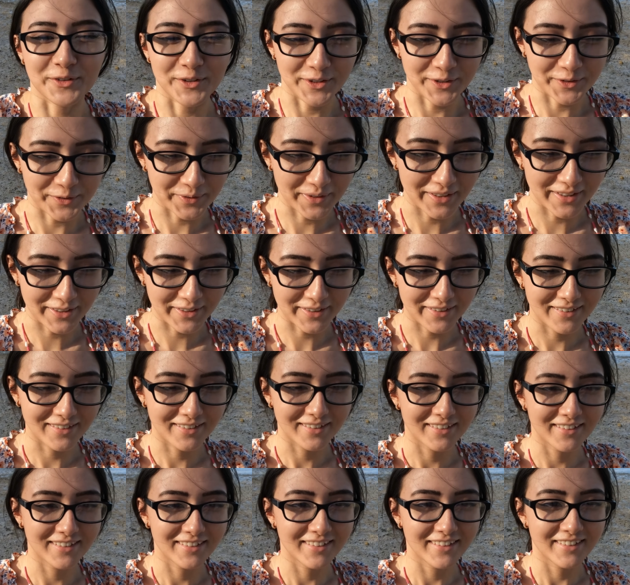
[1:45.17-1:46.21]
for you. Here.
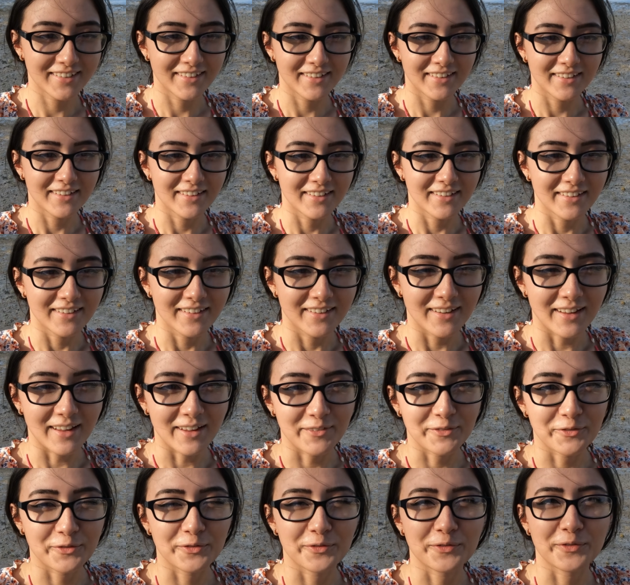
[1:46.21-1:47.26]
Or for everybody else?
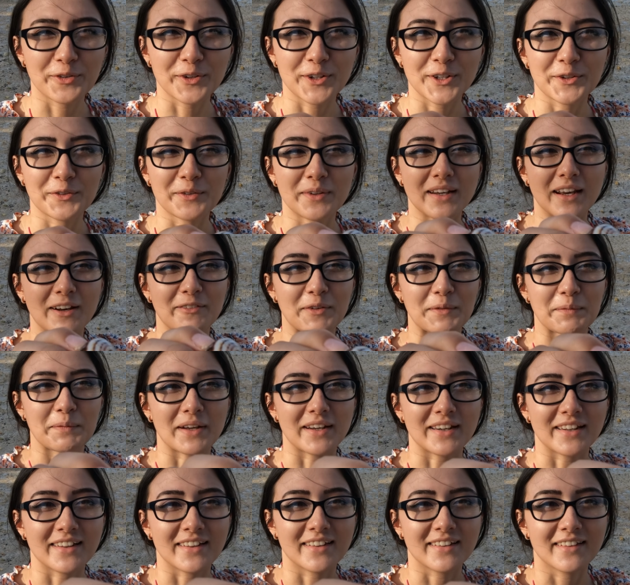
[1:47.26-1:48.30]
For you and
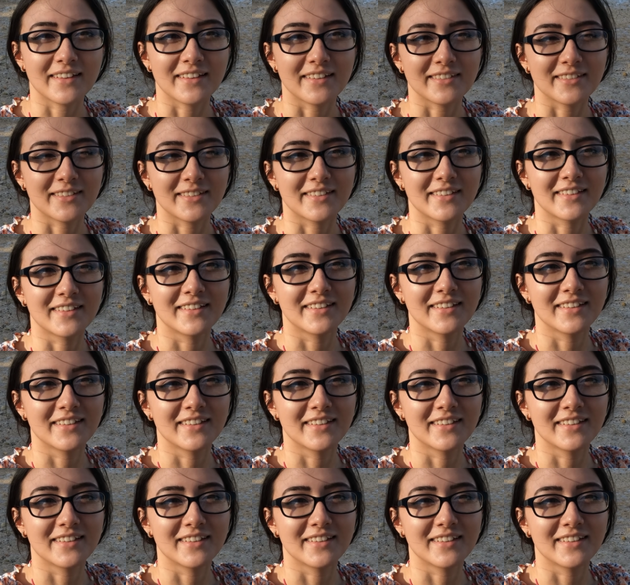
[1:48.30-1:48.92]
everybody. It's